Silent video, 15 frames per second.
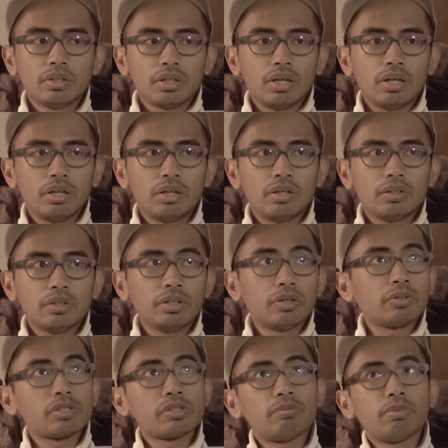And,
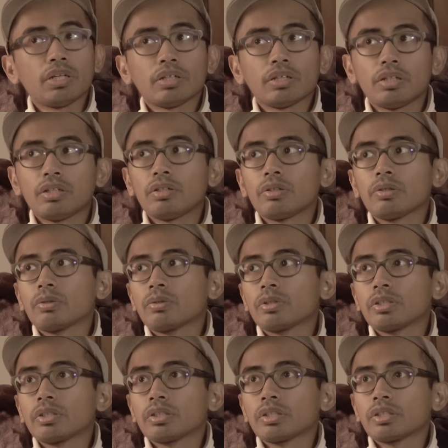just being
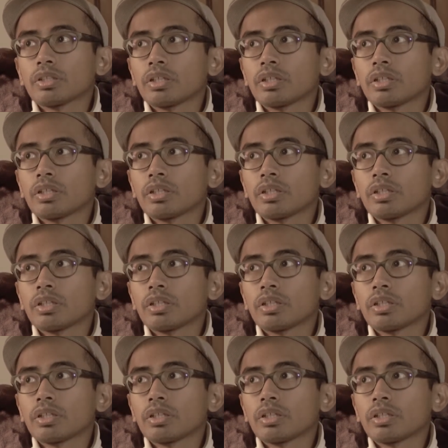indoors is